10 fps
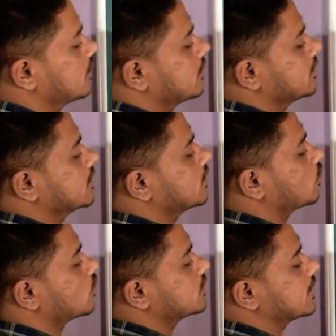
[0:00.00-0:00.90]
this is
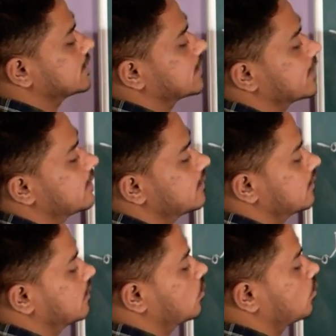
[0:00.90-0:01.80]
OCH3,
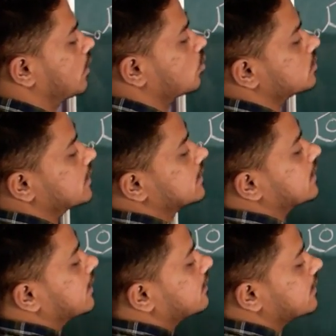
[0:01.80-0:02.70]
one OCH3,
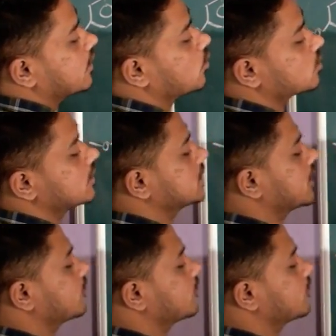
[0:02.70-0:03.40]
three OCH3,